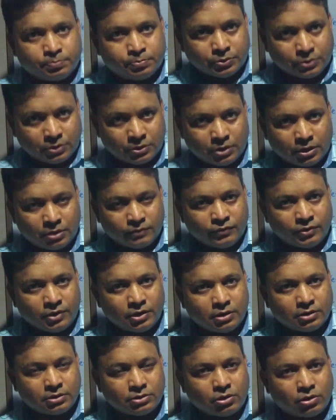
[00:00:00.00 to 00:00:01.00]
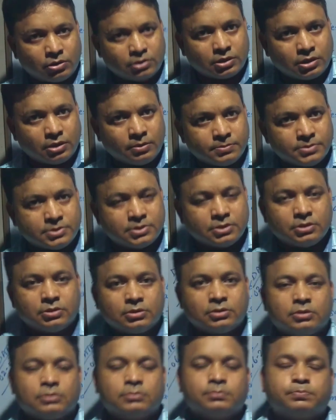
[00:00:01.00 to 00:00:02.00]
plural noun comes,
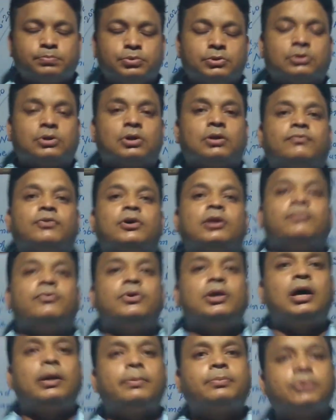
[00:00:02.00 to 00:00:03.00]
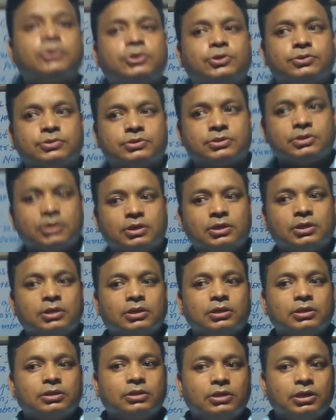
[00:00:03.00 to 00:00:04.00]
plural verb we have to use.
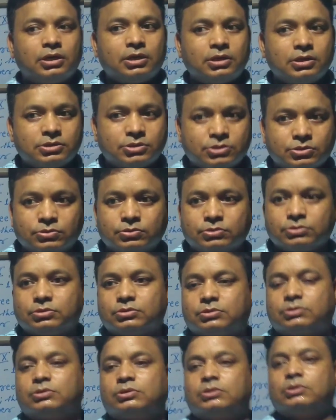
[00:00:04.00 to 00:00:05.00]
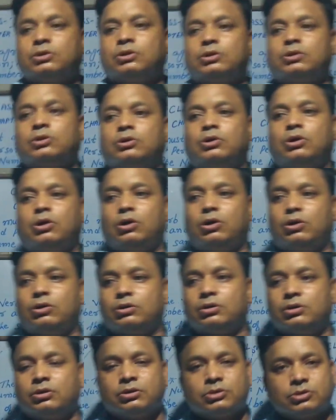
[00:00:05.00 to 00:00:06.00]
Nearest to
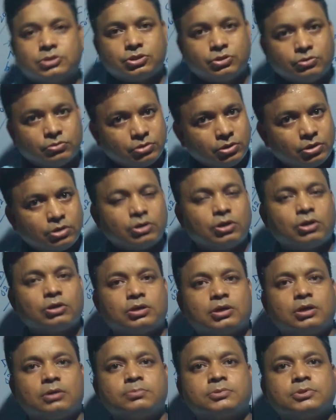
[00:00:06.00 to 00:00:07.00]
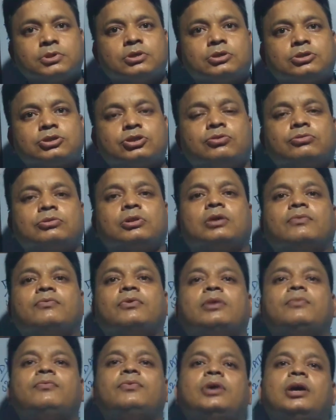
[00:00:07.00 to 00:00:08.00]
or singular noun comes, singular
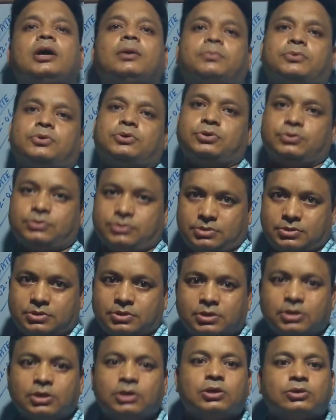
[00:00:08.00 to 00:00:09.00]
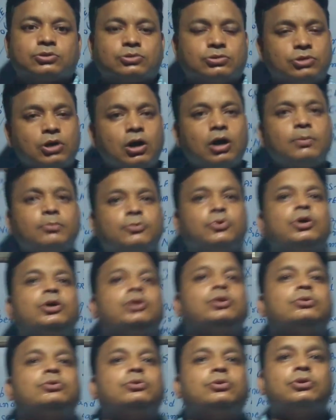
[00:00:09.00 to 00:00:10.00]
verb we have to use. So now I am
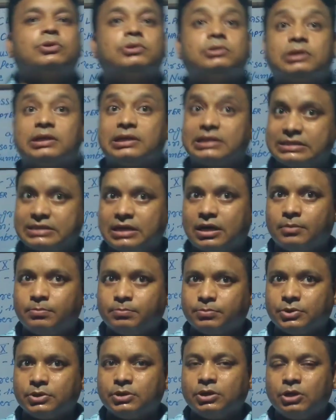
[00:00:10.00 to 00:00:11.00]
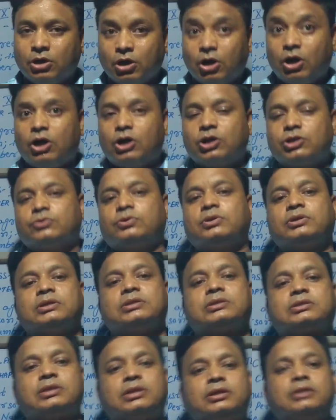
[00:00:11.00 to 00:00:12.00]
going to quote the example how to
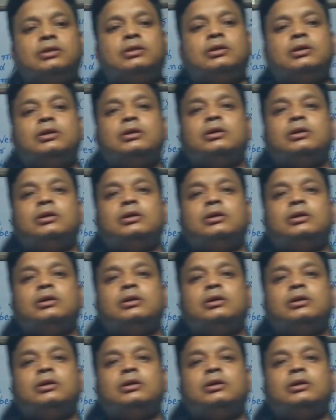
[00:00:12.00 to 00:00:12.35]
understand